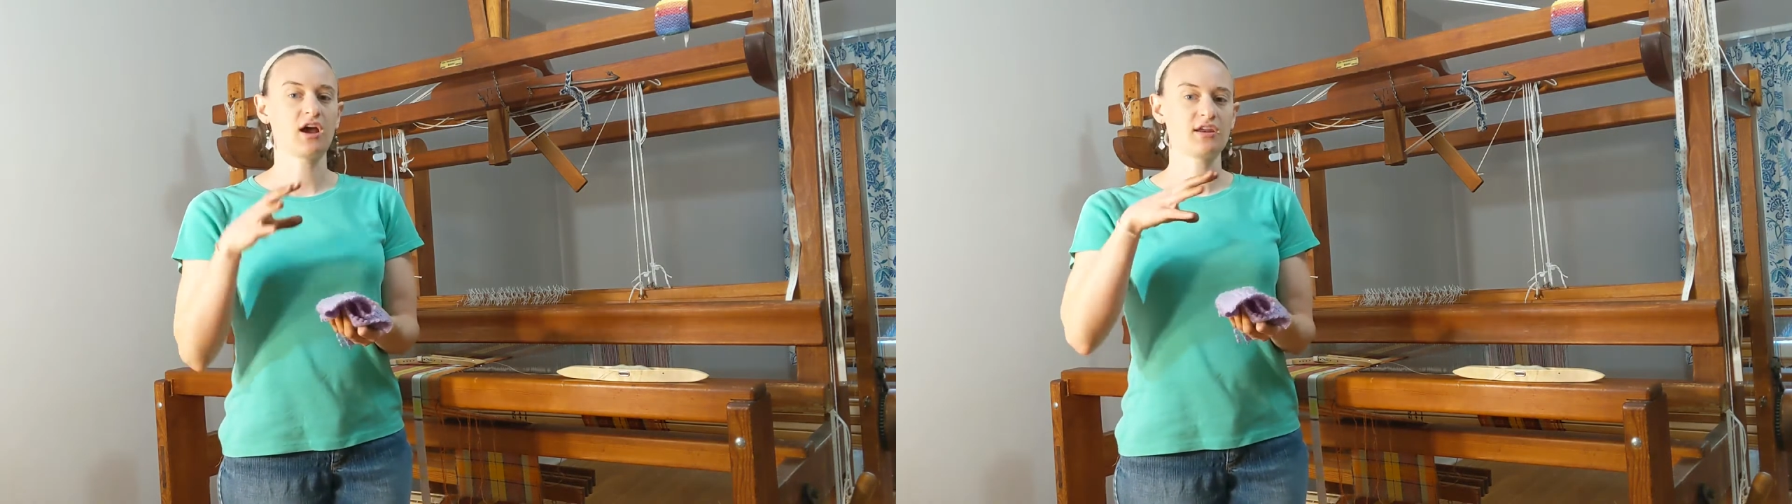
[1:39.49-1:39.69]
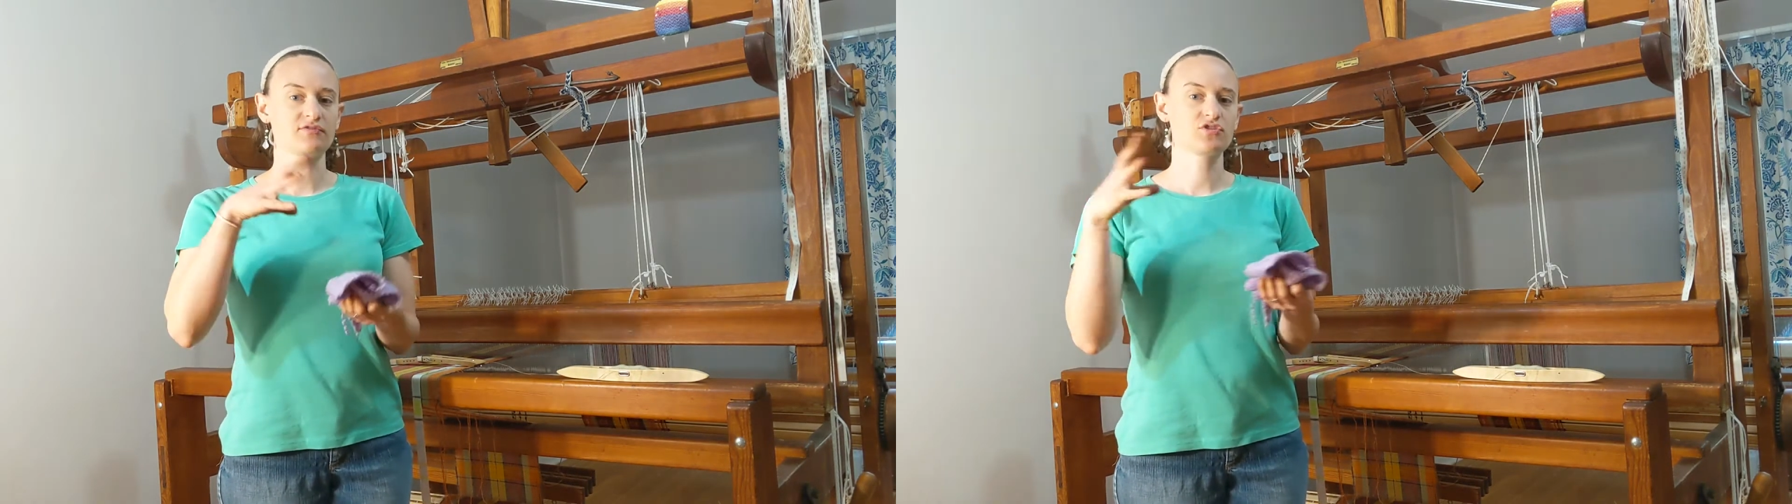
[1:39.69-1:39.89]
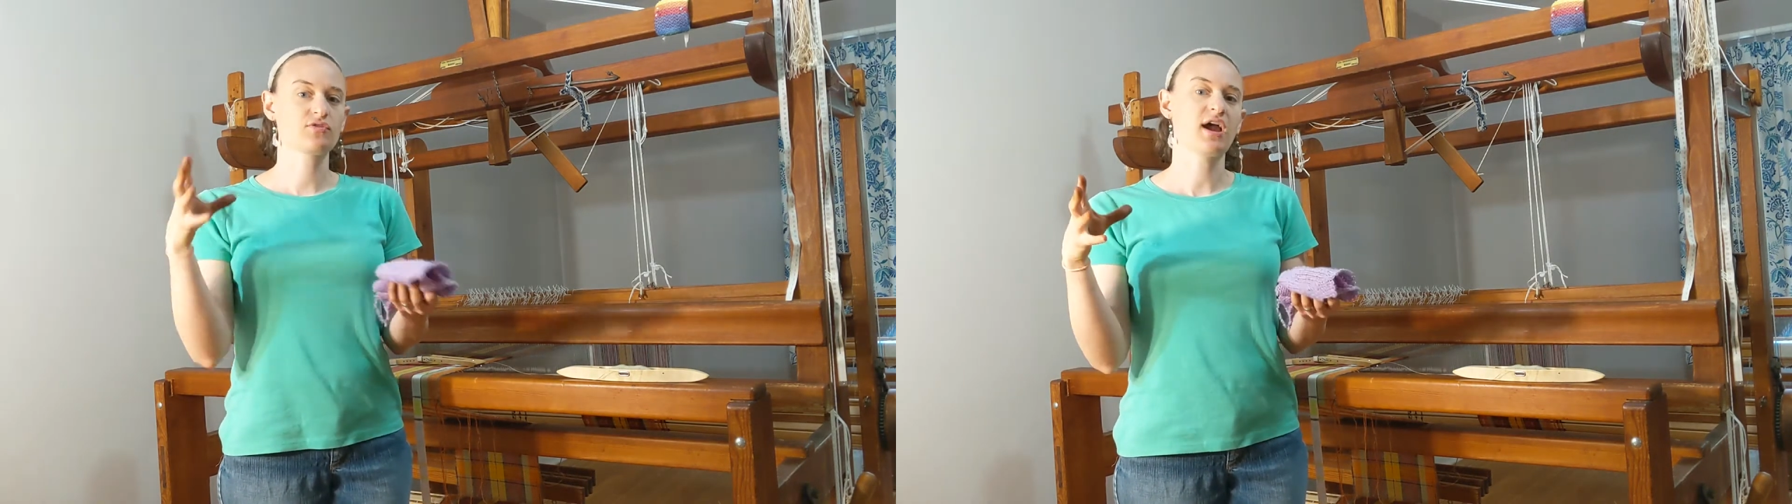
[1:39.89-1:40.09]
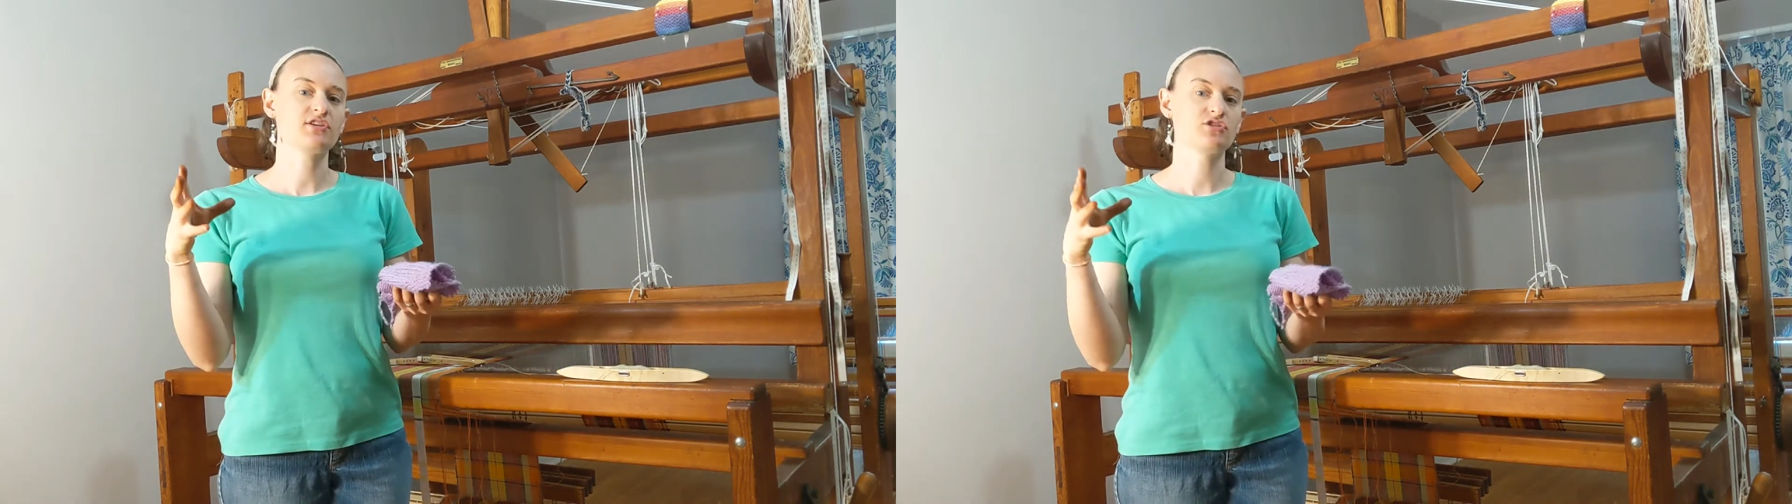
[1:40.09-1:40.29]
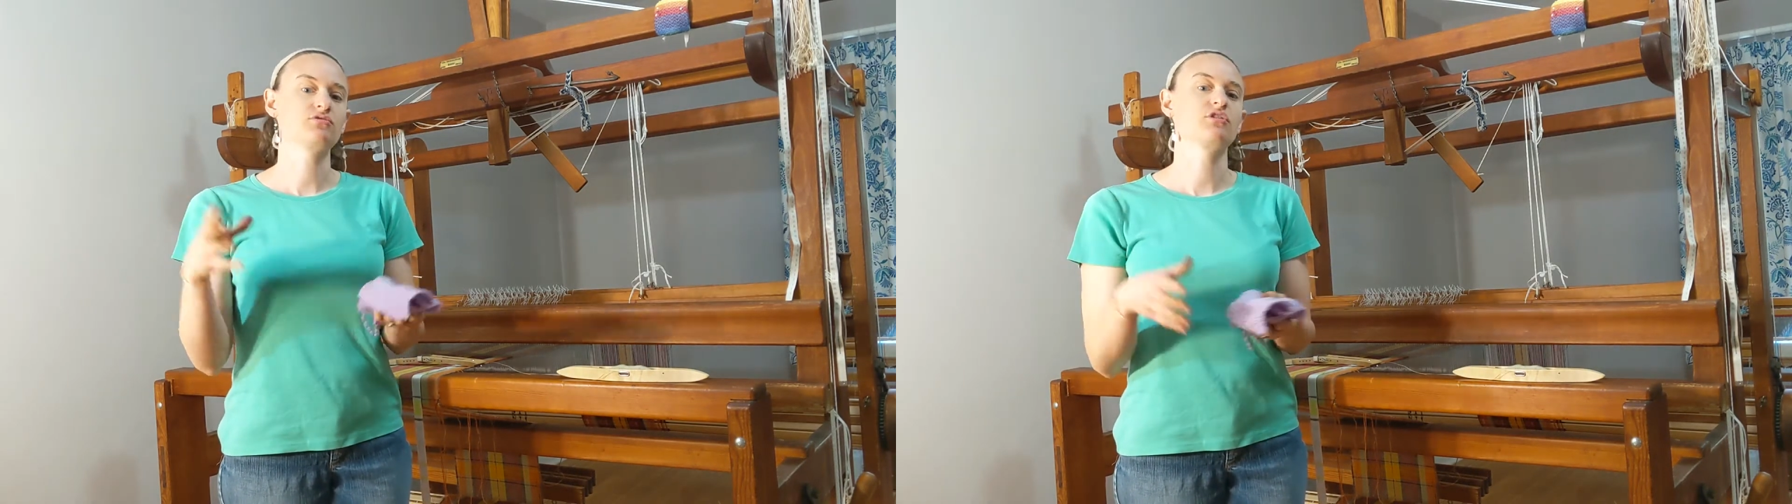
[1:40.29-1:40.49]
kind of
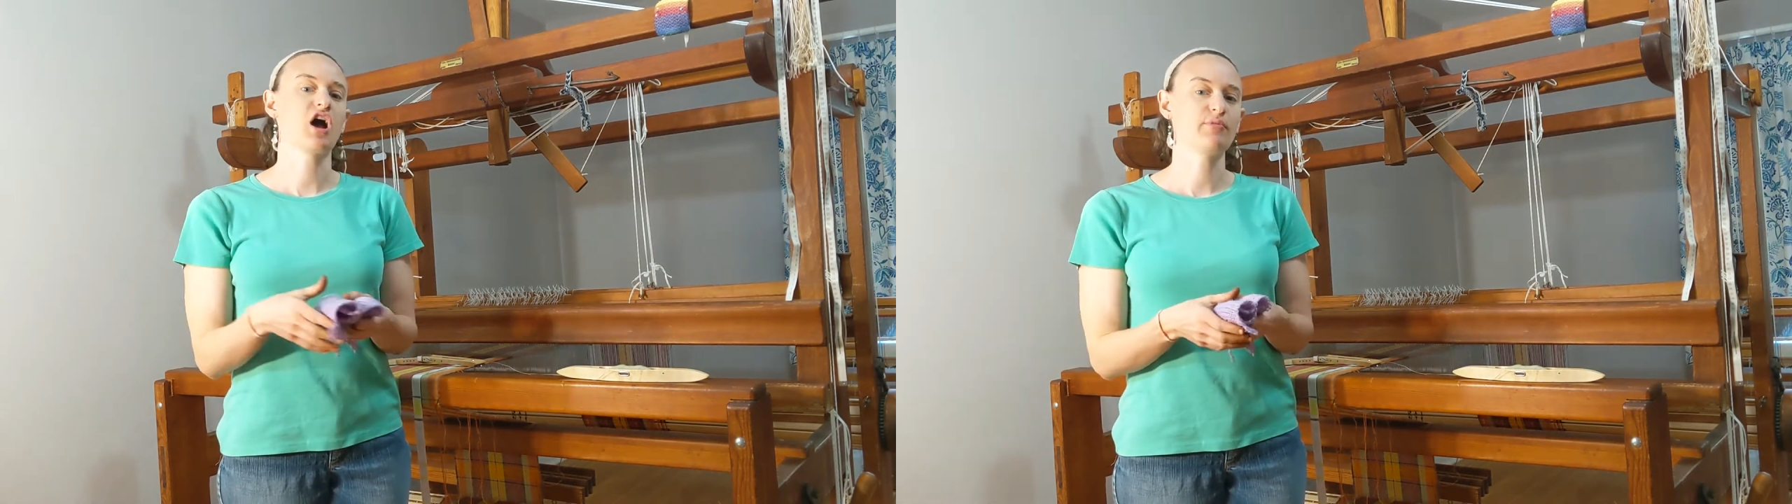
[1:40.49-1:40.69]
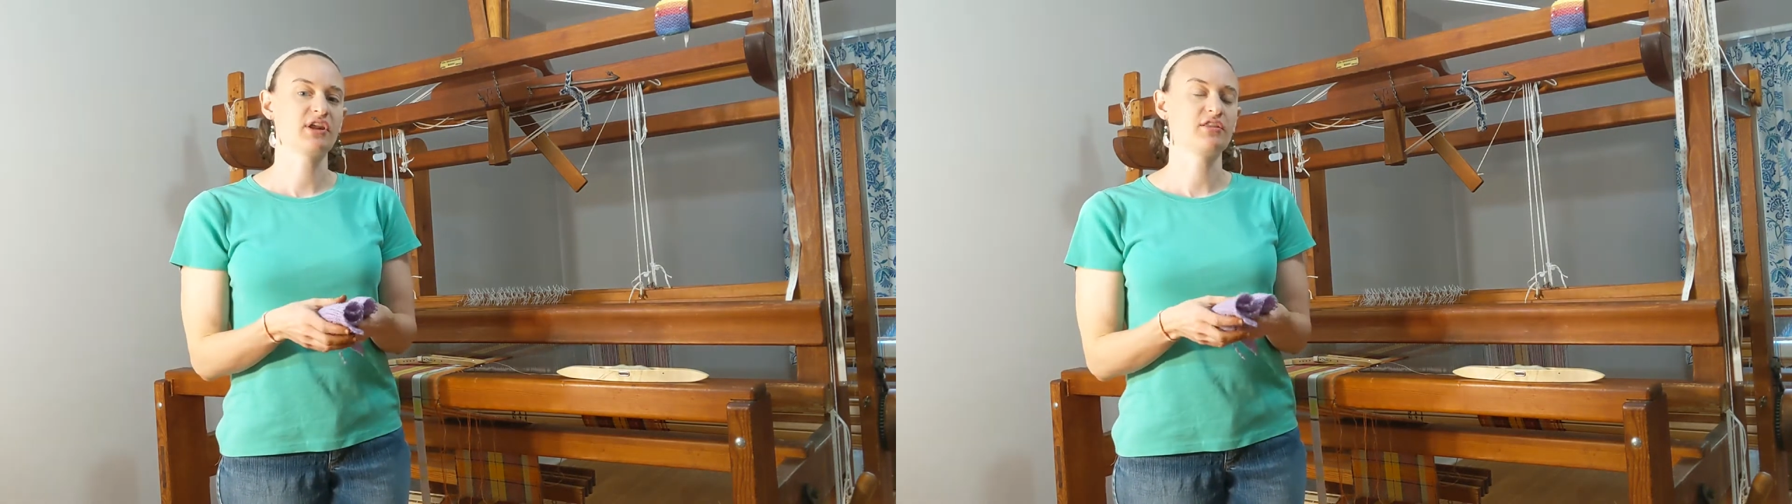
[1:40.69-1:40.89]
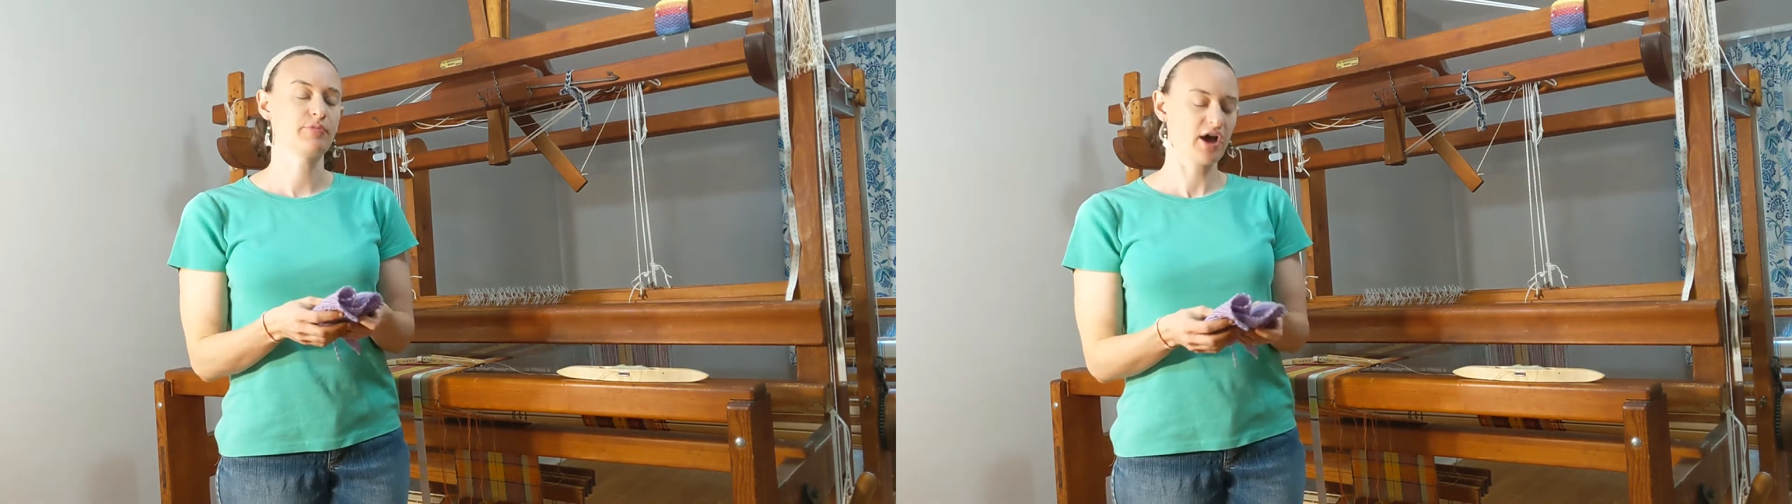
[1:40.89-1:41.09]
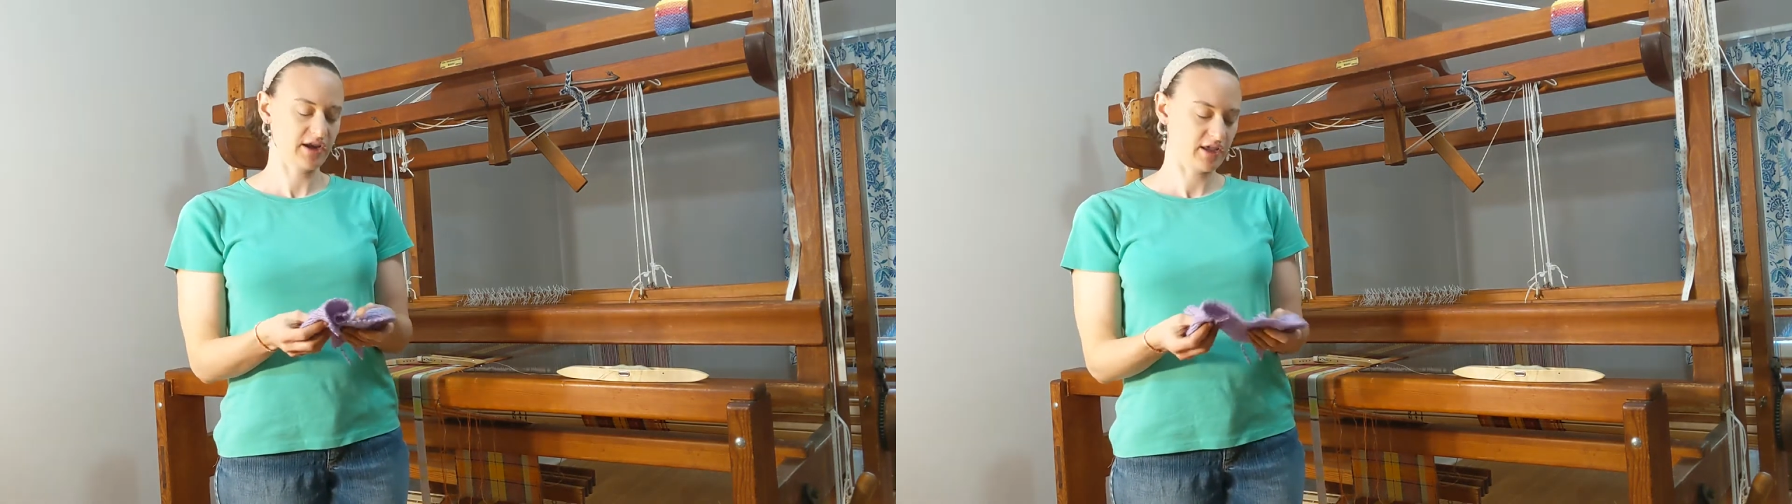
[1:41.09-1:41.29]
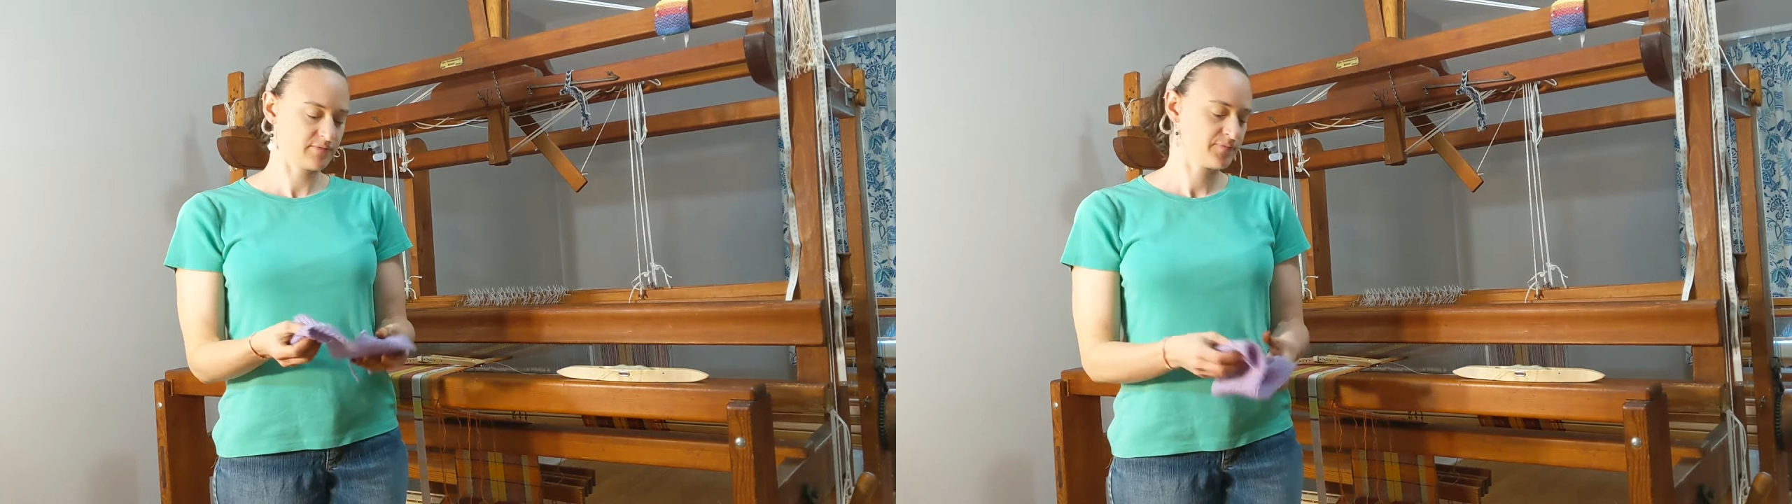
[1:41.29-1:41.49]
stretch to accommodate the
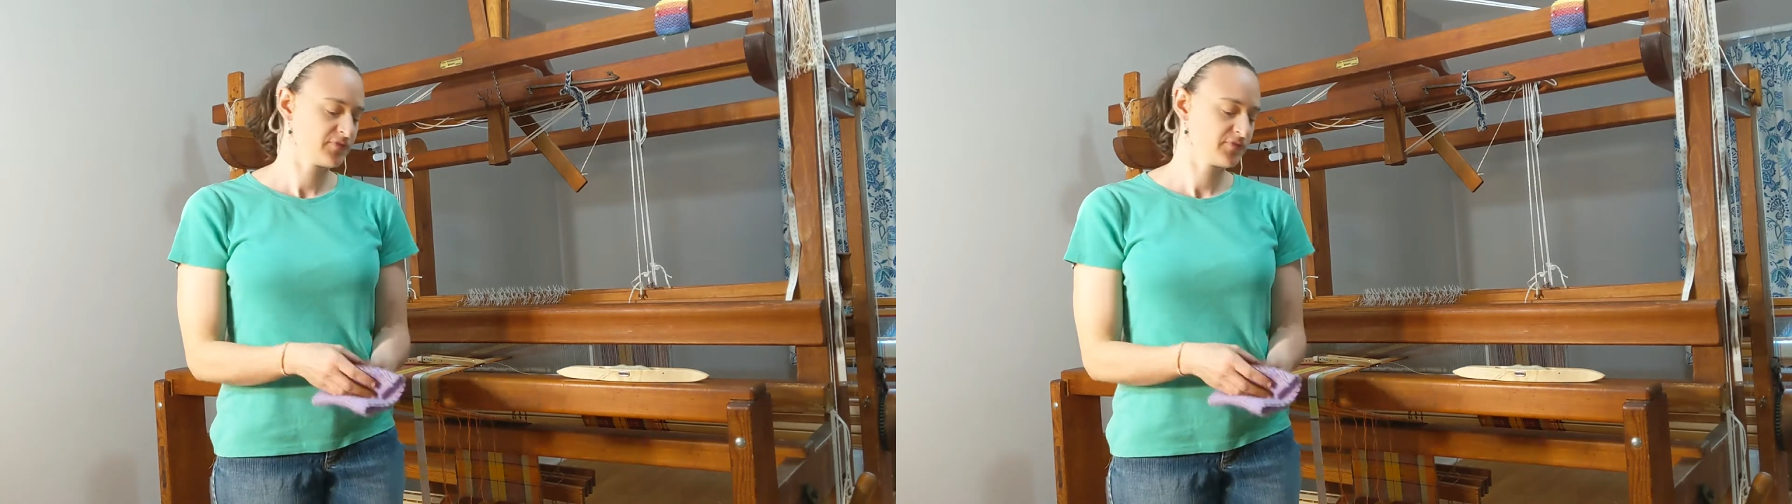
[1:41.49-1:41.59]
body.